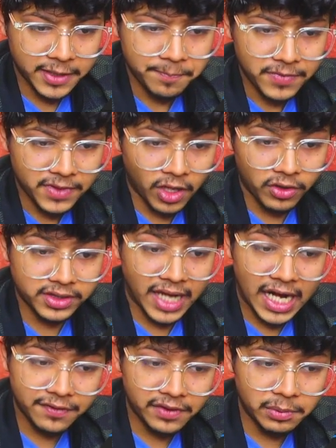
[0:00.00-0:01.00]
Now
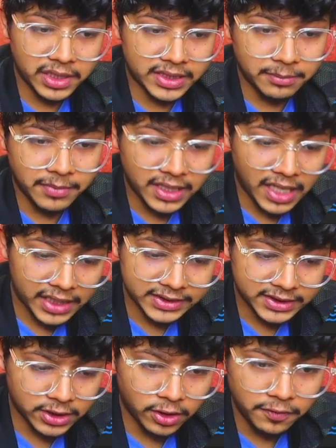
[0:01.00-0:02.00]
that will be nothing but
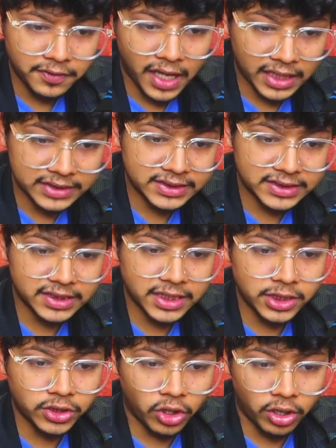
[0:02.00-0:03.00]
answer of
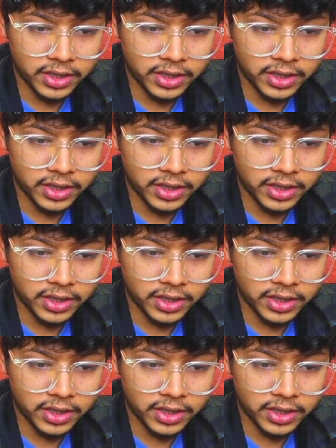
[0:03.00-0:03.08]
answer dot